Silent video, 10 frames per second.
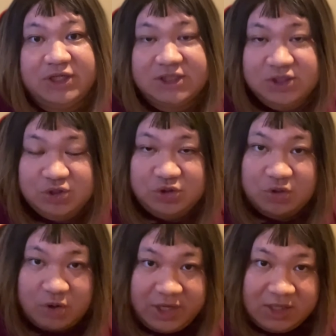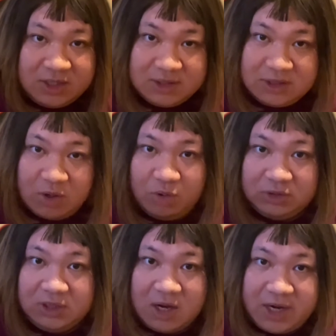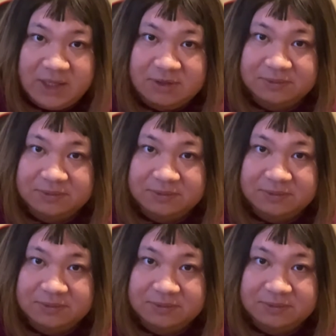destroy the old card,